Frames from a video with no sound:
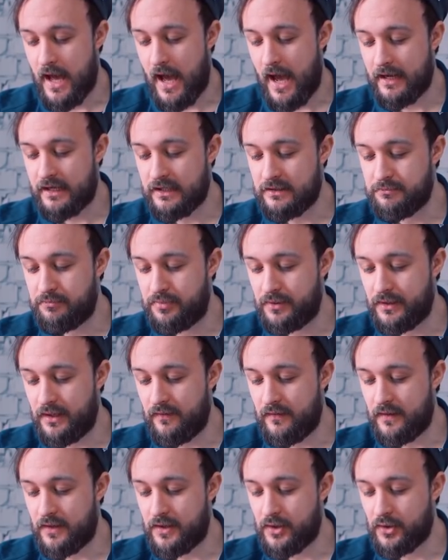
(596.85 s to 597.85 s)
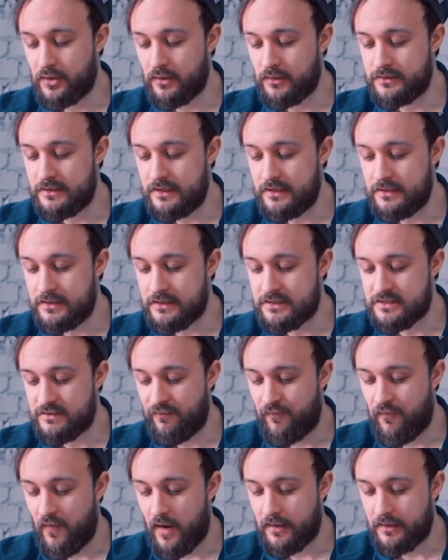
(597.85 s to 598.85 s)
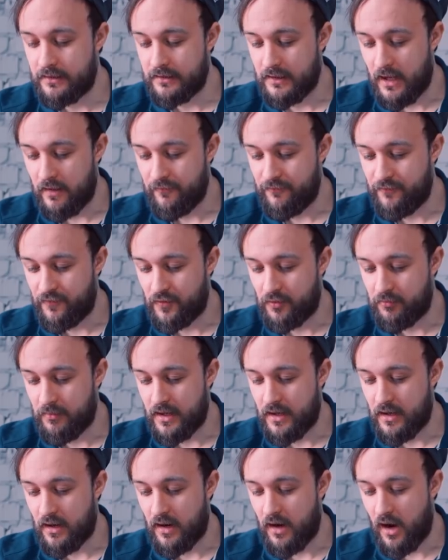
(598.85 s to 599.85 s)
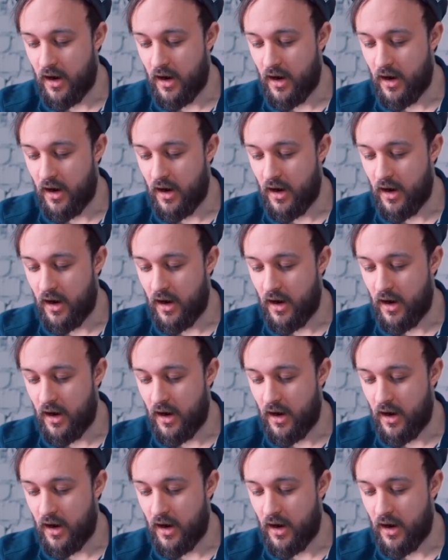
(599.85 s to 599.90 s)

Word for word: I can bring the curled index far enough for my